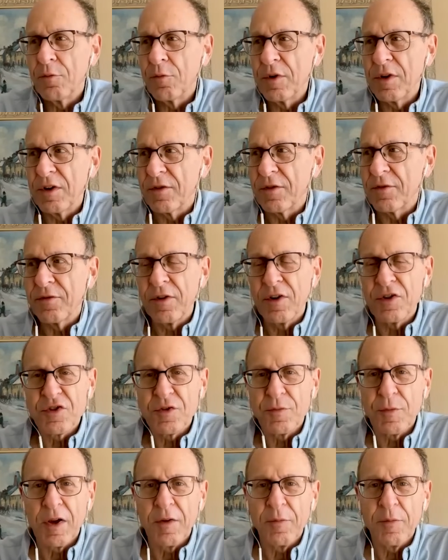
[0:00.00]
We just flush
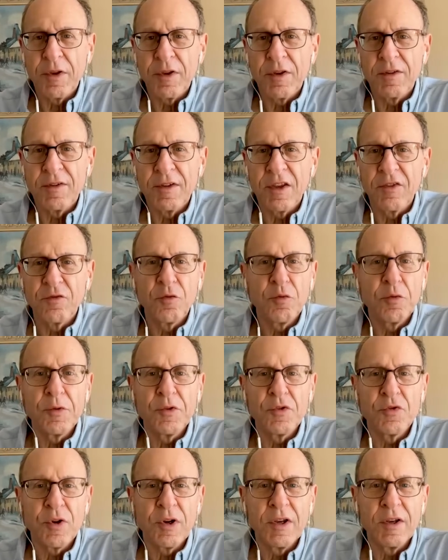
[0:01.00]
them out because that's what we've
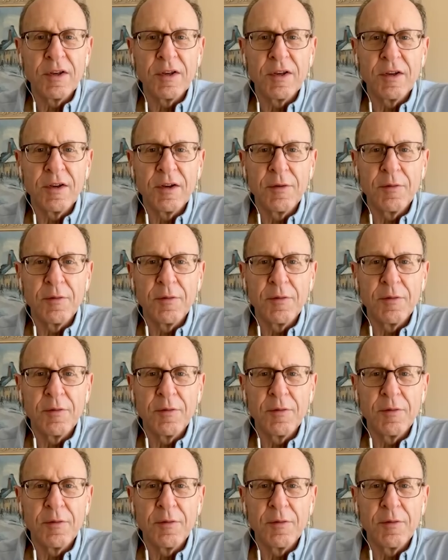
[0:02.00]
been trained.